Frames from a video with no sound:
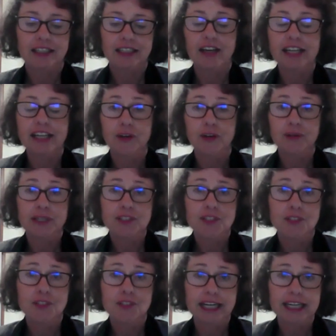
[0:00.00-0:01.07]
I know in
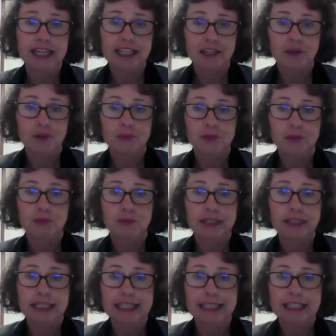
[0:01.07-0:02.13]
Australia, we've
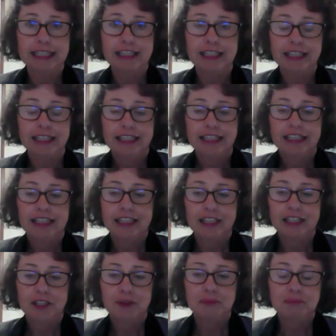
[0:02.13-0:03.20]
really
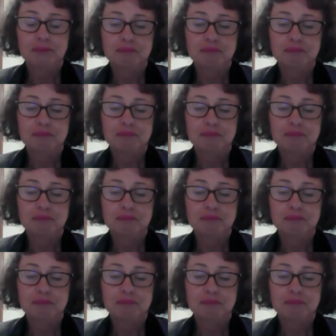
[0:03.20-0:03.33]
had